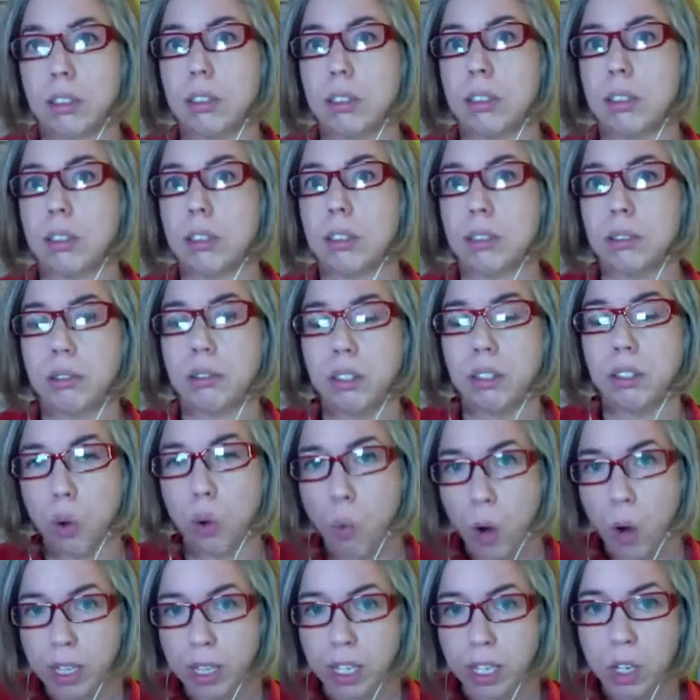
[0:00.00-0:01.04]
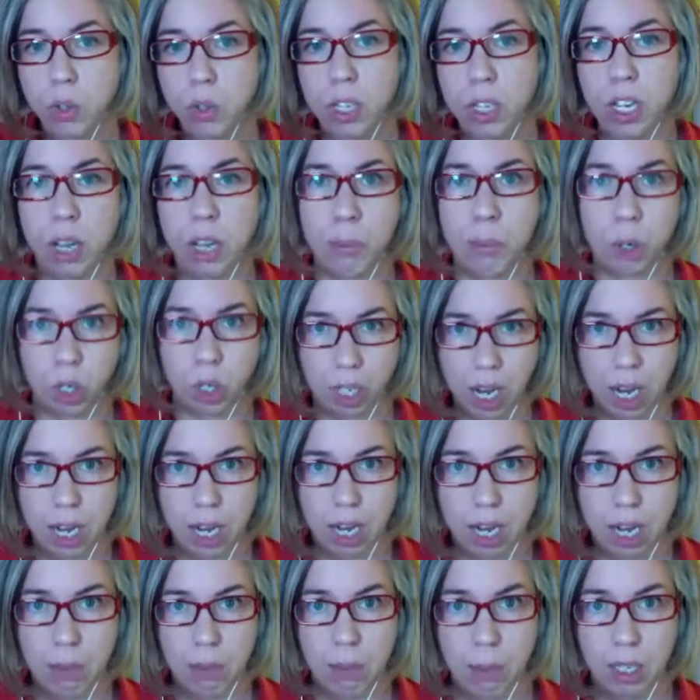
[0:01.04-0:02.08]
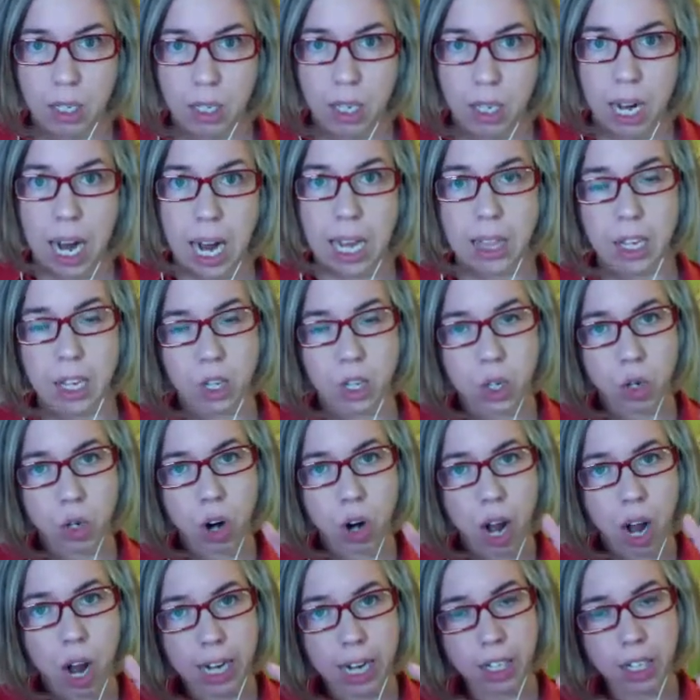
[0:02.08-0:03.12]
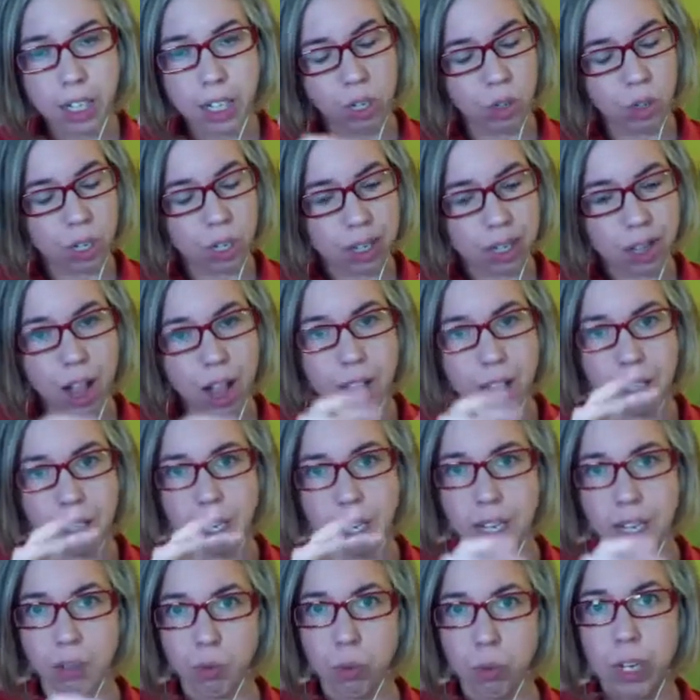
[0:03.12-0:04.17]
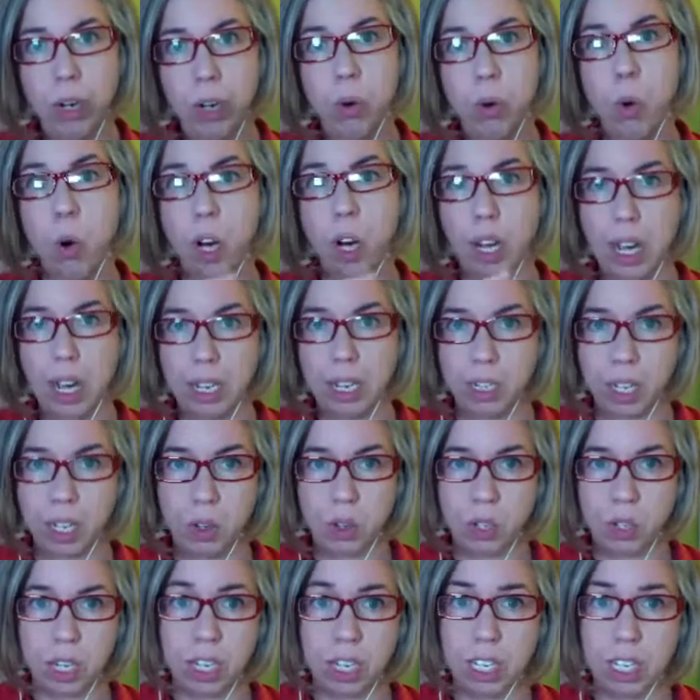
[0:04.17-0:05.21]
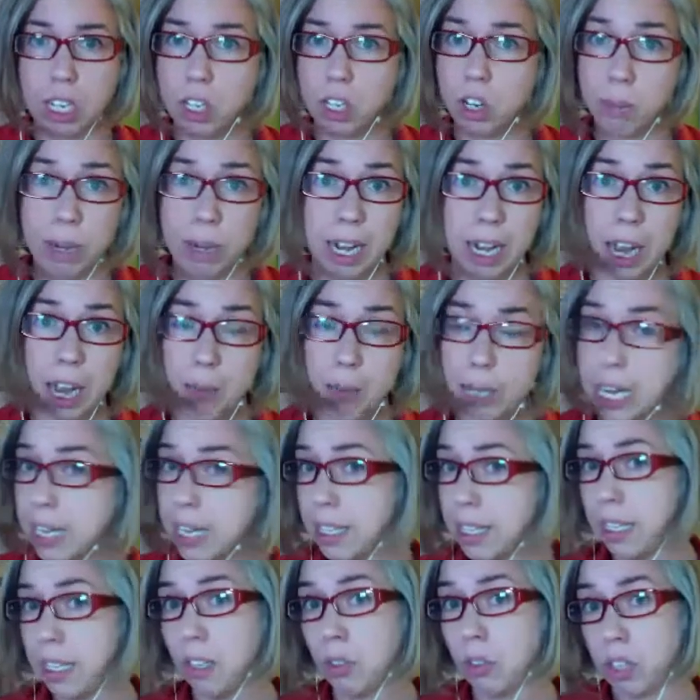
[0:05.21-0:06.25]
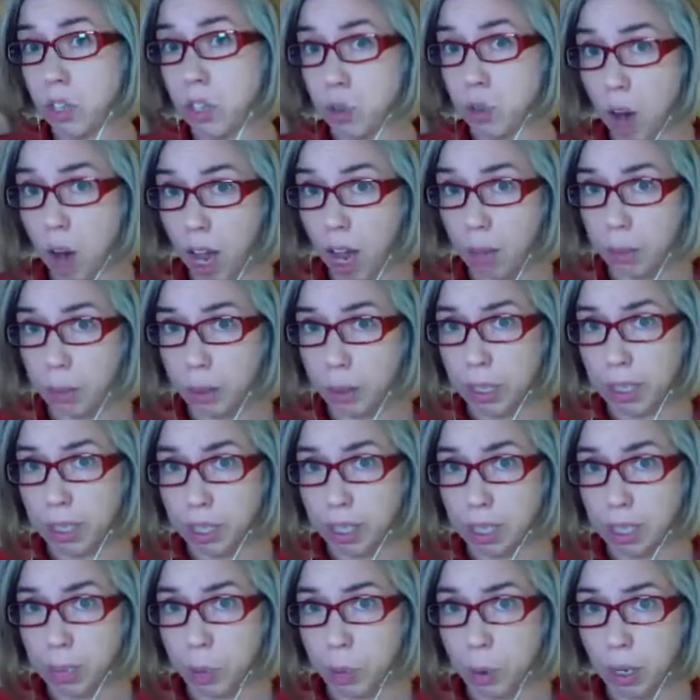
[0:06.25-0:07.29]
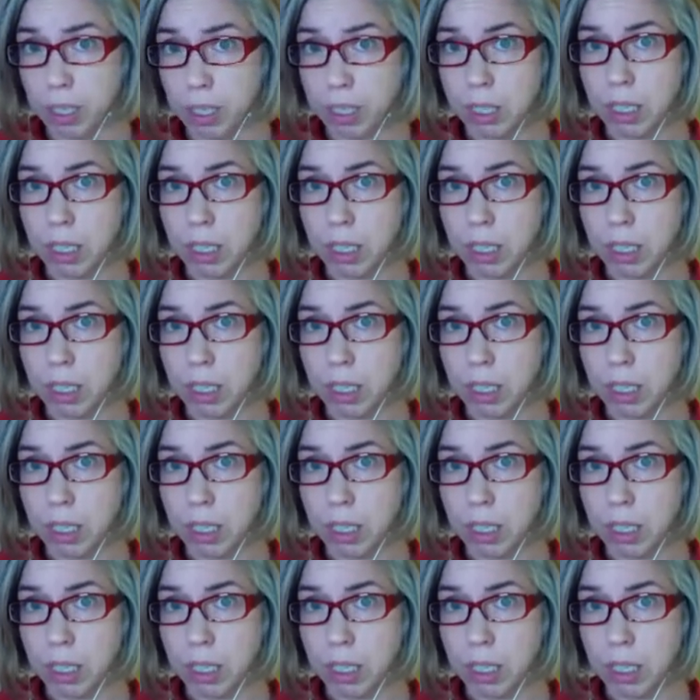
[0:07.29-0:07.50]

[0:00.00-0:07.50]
What's using up your time? And then try to consolidate and reorganize those things, because there may not be anything you can drop at this point.